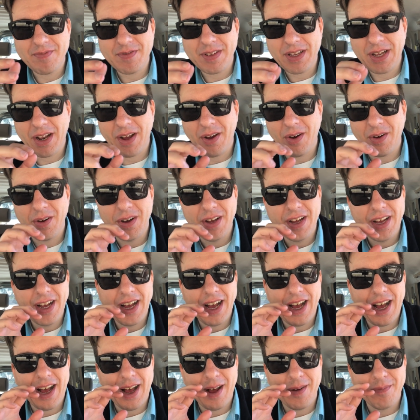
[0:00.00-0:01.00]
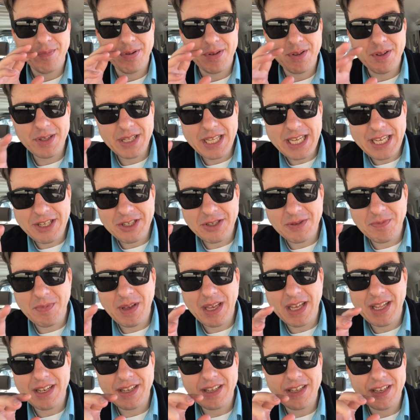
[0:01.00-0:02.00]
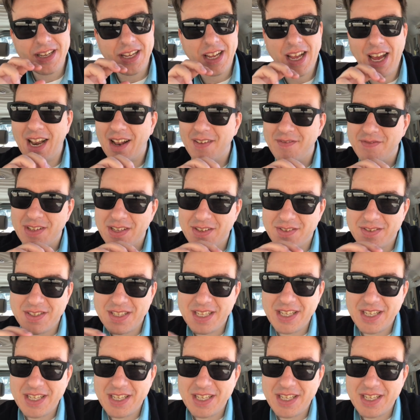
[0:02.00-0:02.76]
you know, uh, policeman, kind of the,